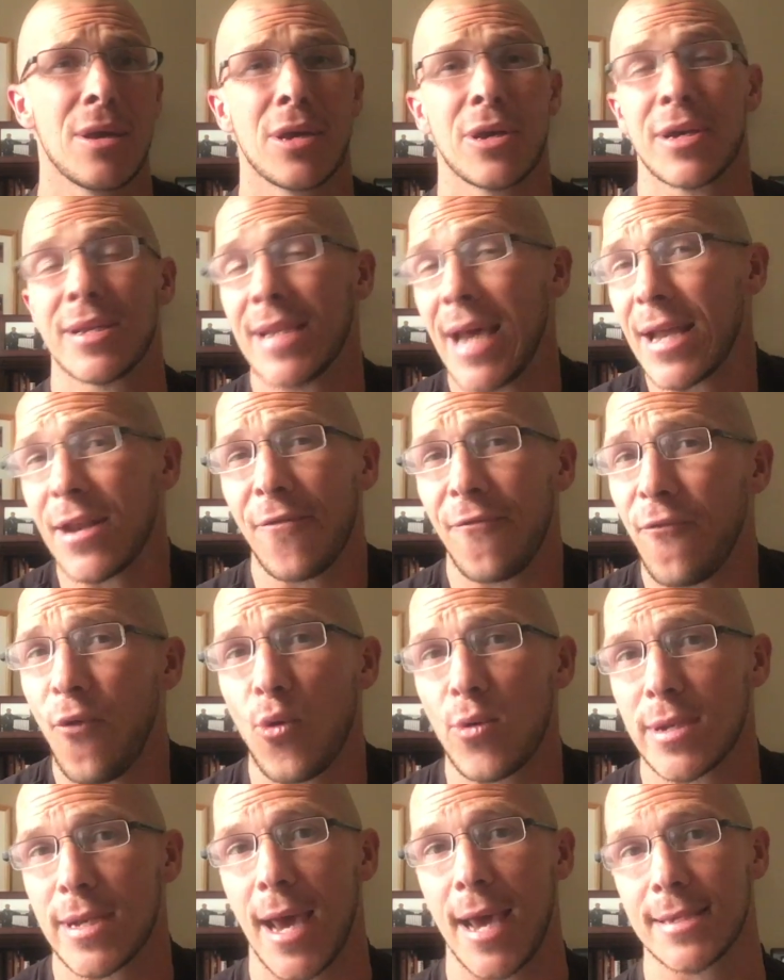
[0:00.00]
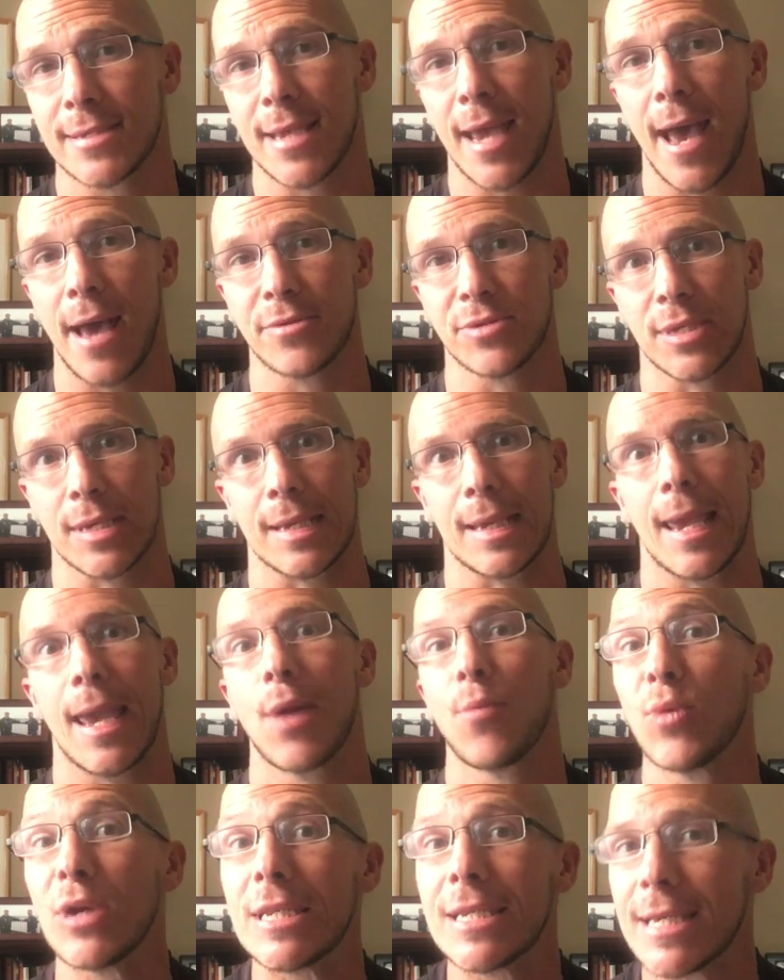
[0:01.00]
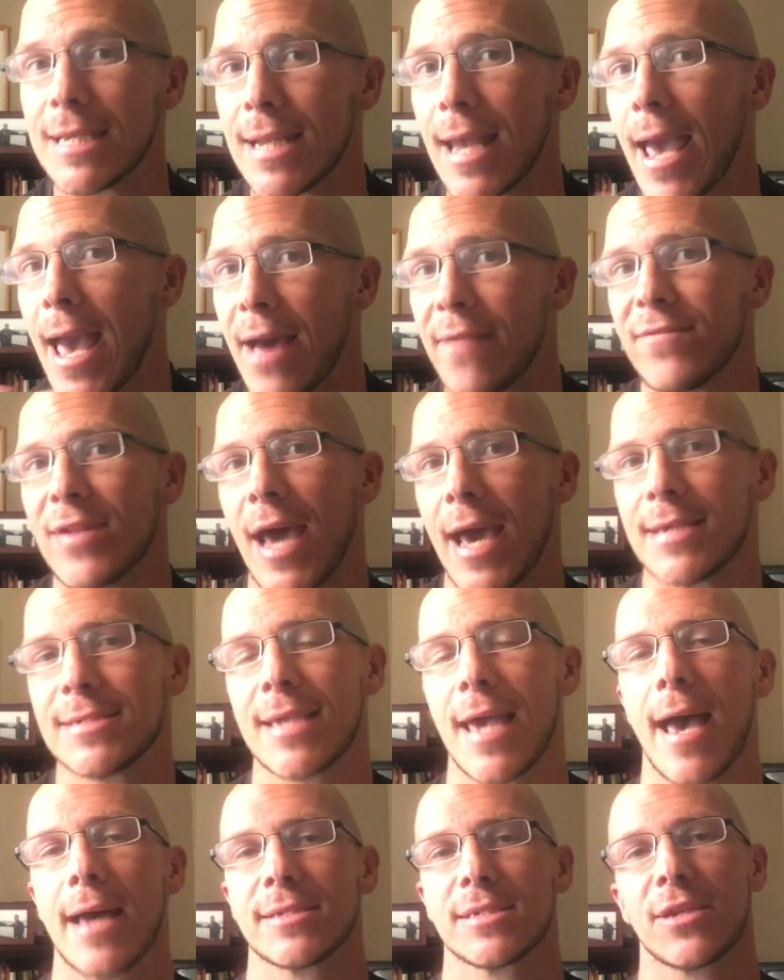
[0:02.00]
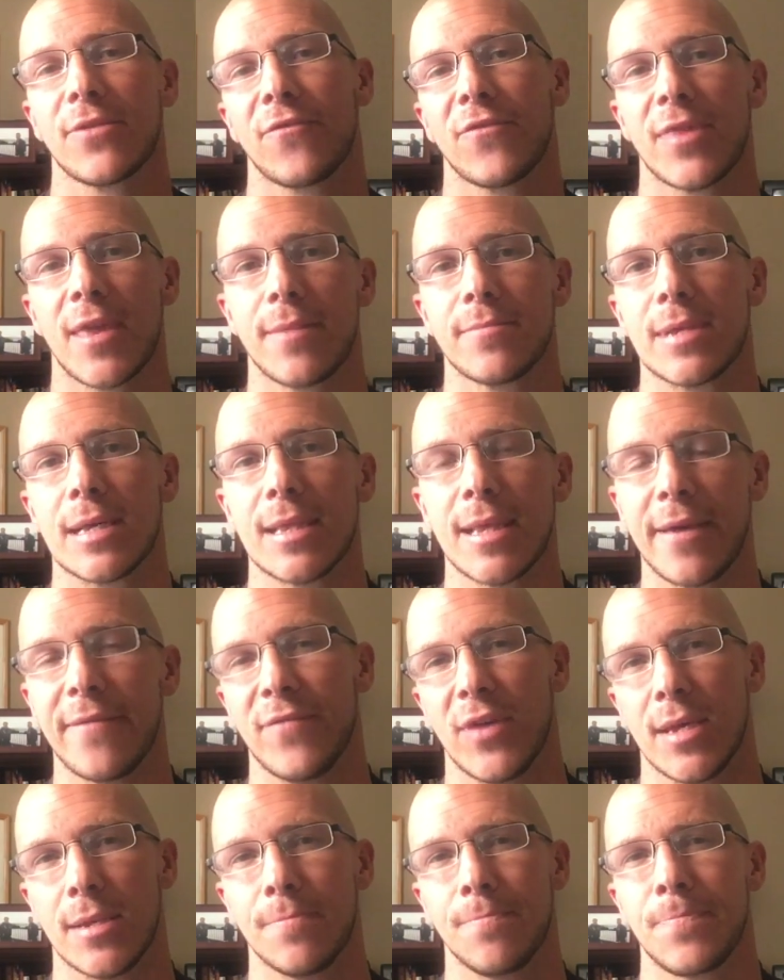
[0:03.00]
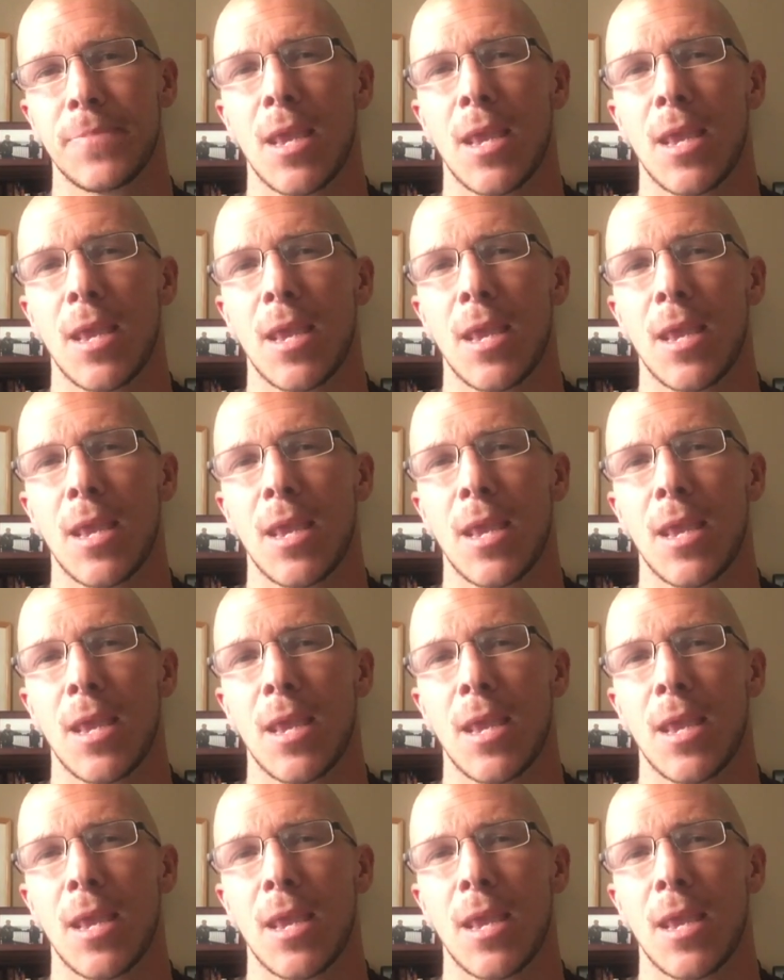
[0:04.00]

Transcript: could not afford nice housing, and we didn't have nice housing for them to live in.